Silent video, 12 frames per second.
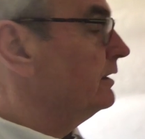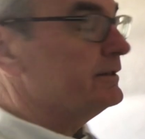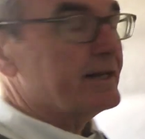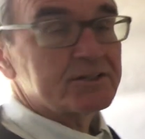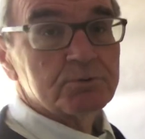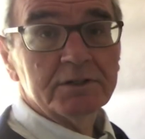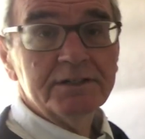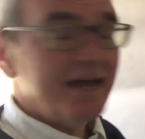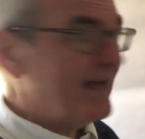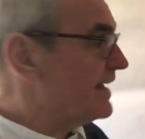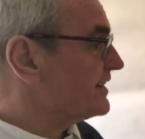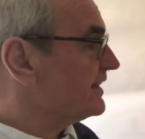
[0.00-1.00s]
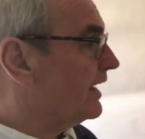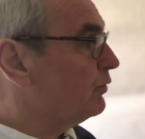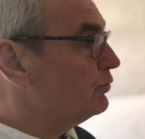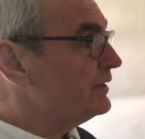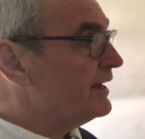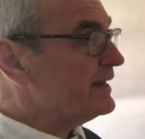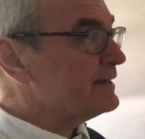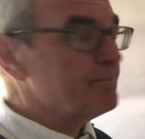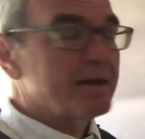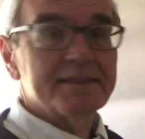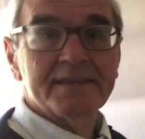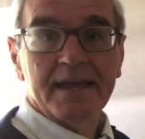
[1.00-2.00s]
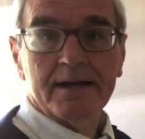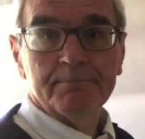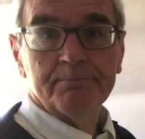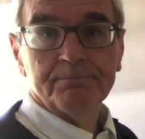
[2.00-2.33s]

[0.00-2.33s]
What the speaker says: Next one. Es la 1:30.